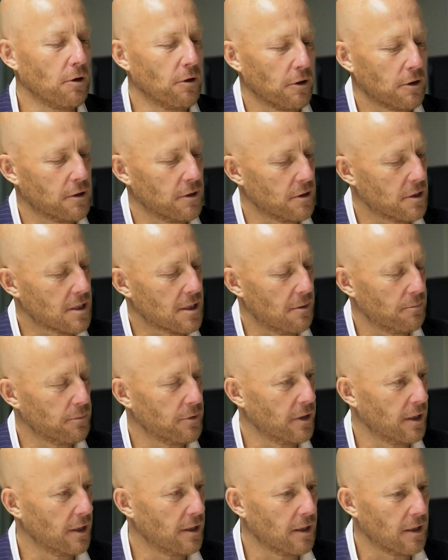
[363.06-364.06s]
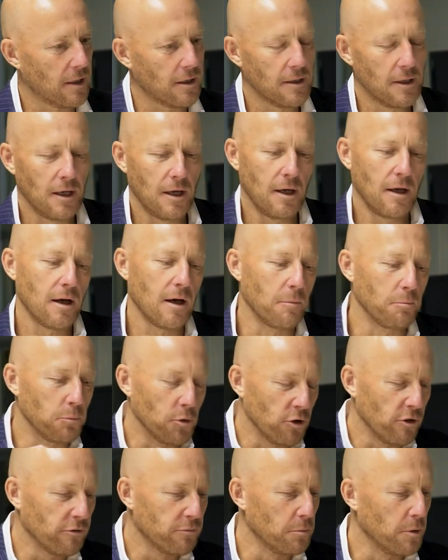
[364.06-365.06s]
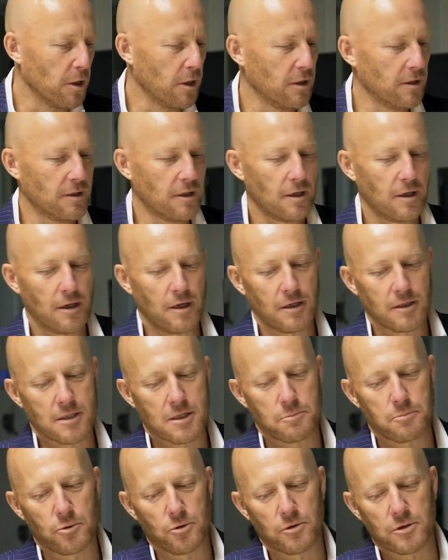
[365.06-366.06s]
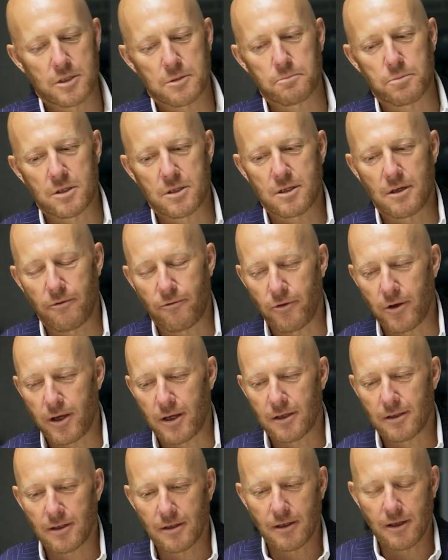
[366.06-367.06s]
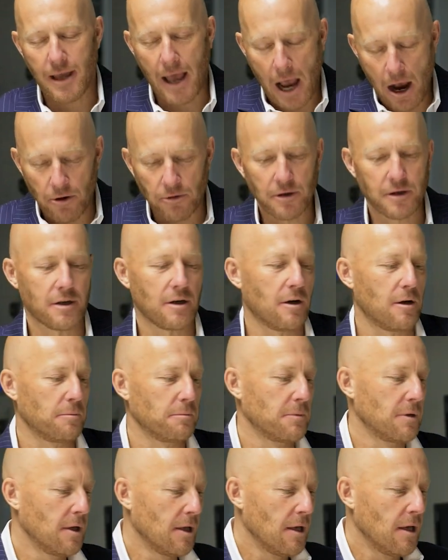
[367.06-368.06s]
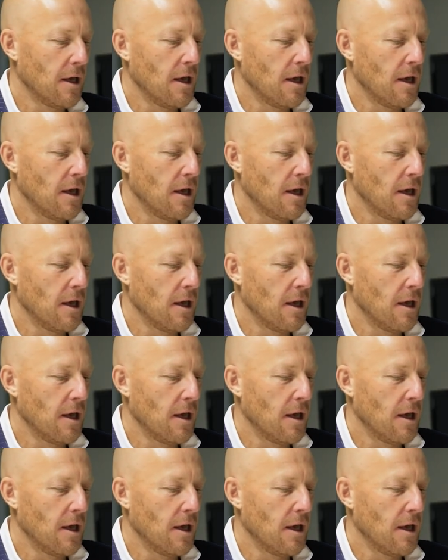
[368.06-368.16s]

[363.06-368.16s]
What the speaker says: look at something, a movement, a sport-specific outcome,